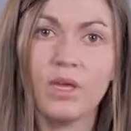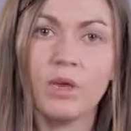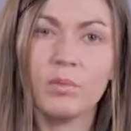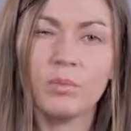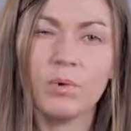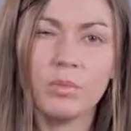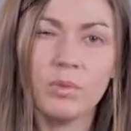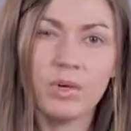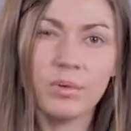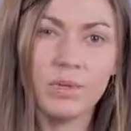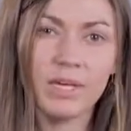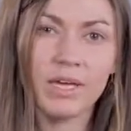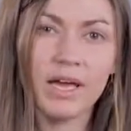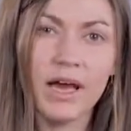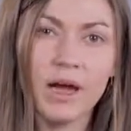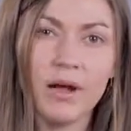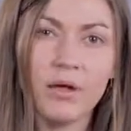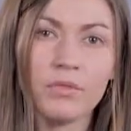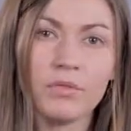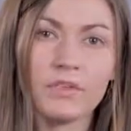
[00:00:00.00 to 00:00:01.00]
But public
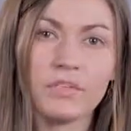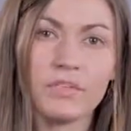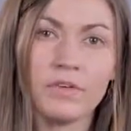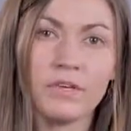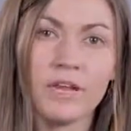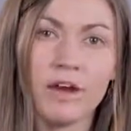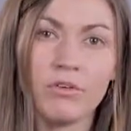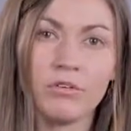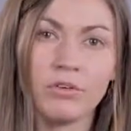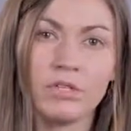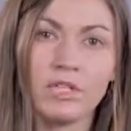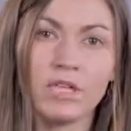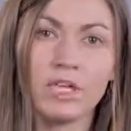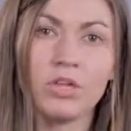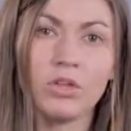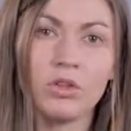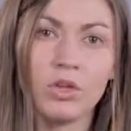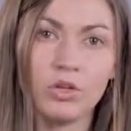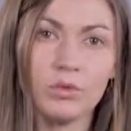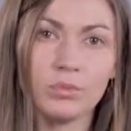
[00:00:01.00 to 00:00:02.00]
health is inherently
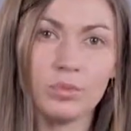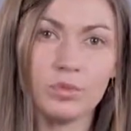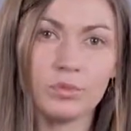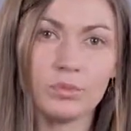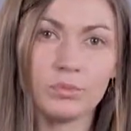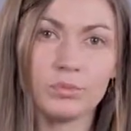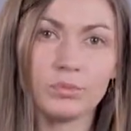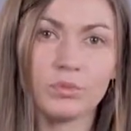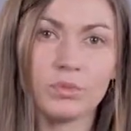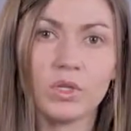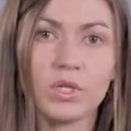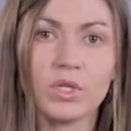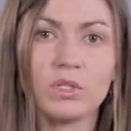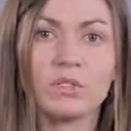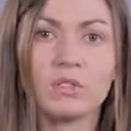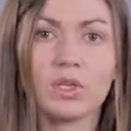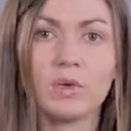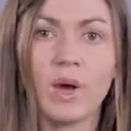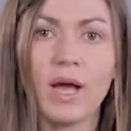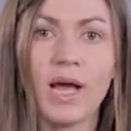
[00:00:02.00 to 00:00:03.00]
global, and
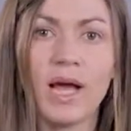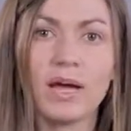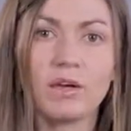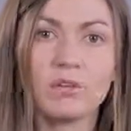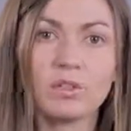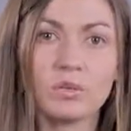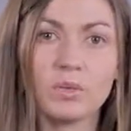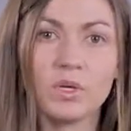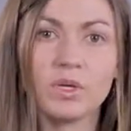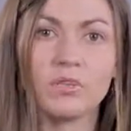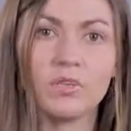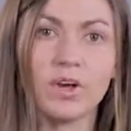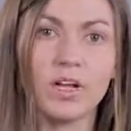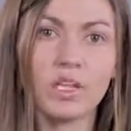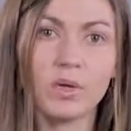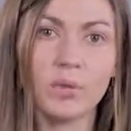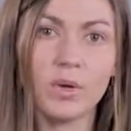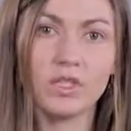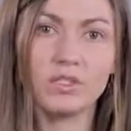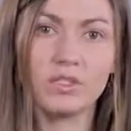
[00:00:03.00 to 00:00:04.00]
so how do we
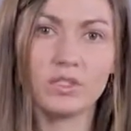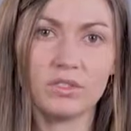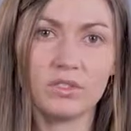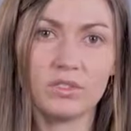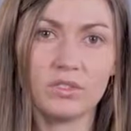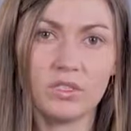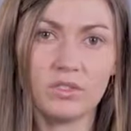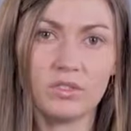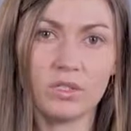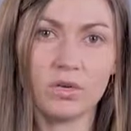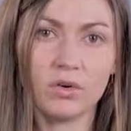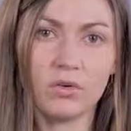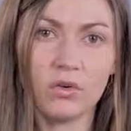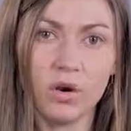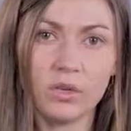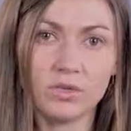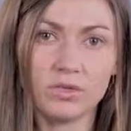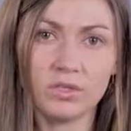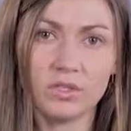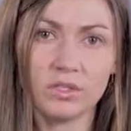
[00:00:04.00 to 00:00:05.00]
evaluate justice
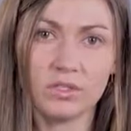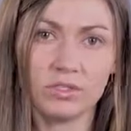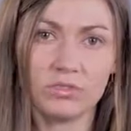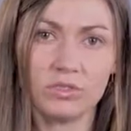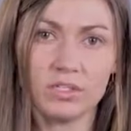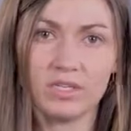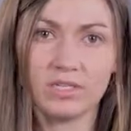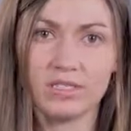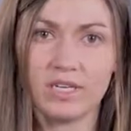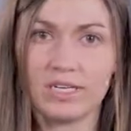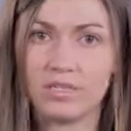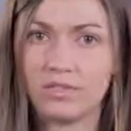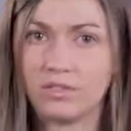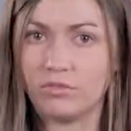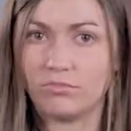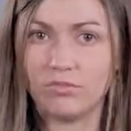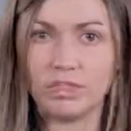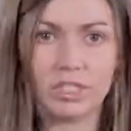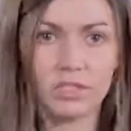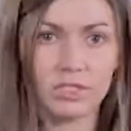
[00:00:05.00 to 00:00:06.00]
across countries, states,
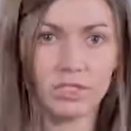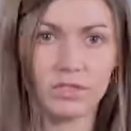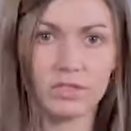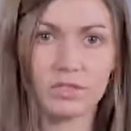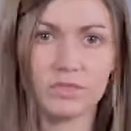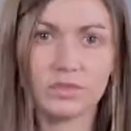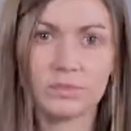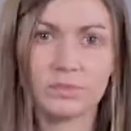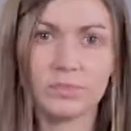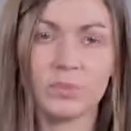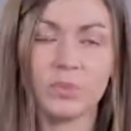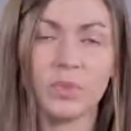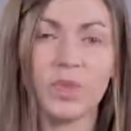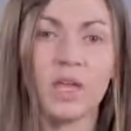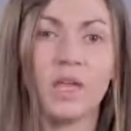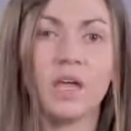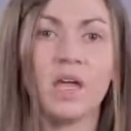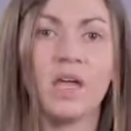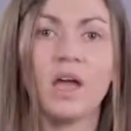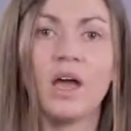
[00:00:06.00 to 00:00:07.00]
and regions?
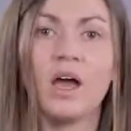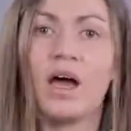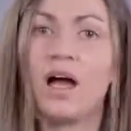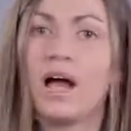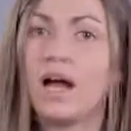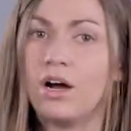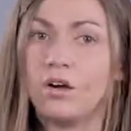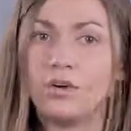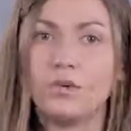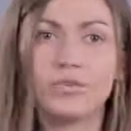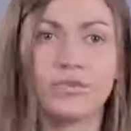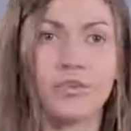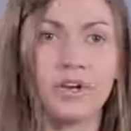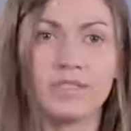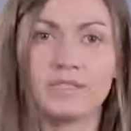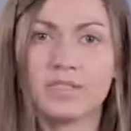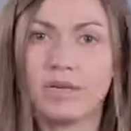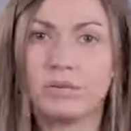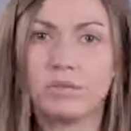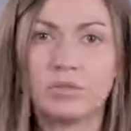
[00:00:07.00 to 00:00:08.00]
How, for
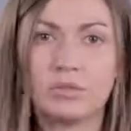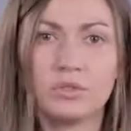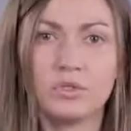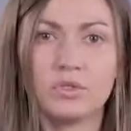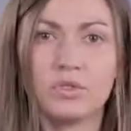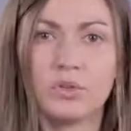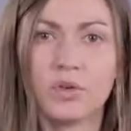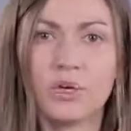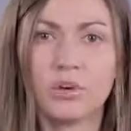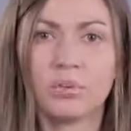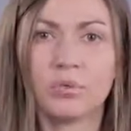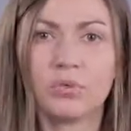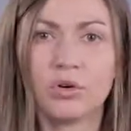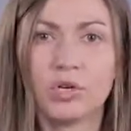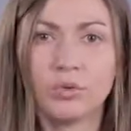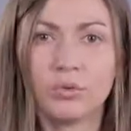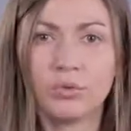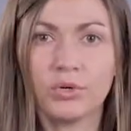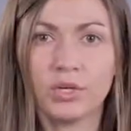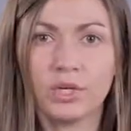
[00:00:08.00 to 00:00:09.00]
example, do we
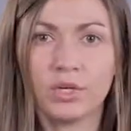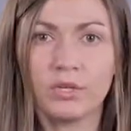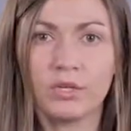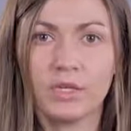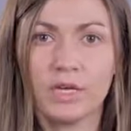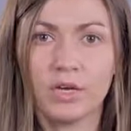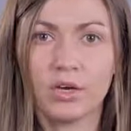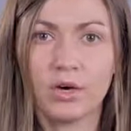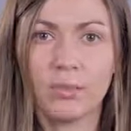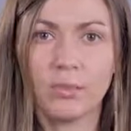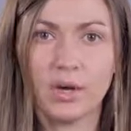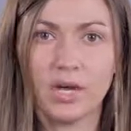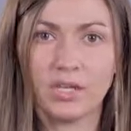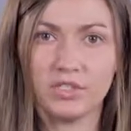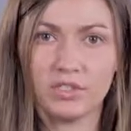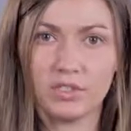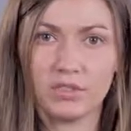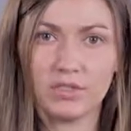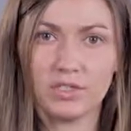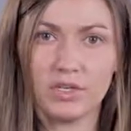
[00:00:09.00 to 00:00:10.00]
appropriately compare
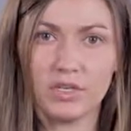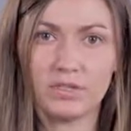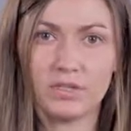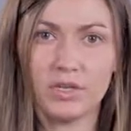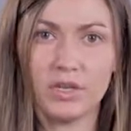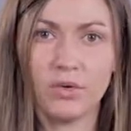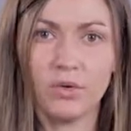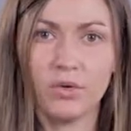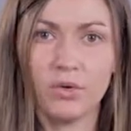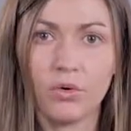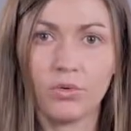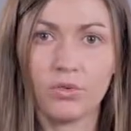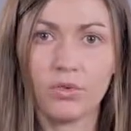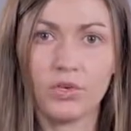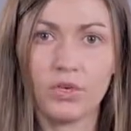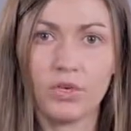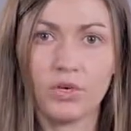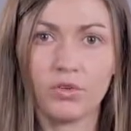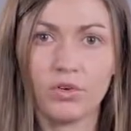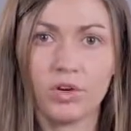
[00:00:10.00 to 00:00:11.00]
justice in Northern
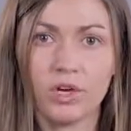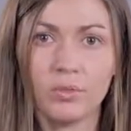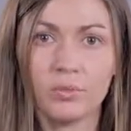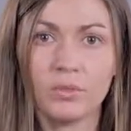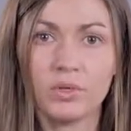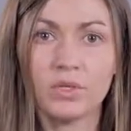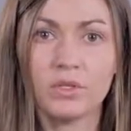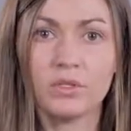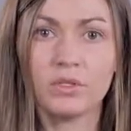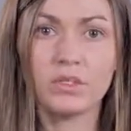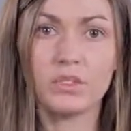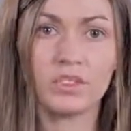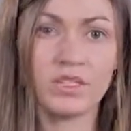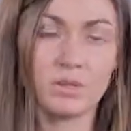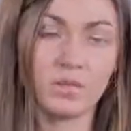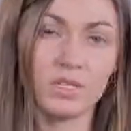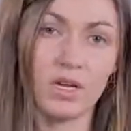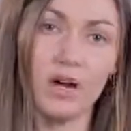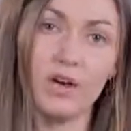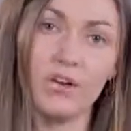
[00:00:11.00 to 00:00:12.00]
Europe to
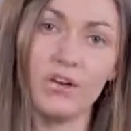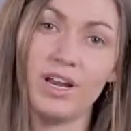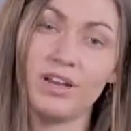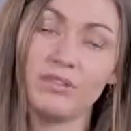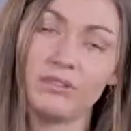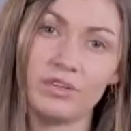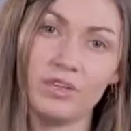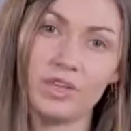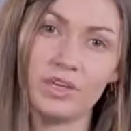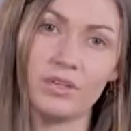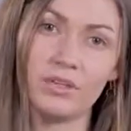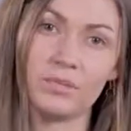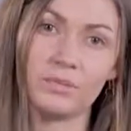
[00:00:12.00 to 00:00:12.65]
Sub-Saharan Africa?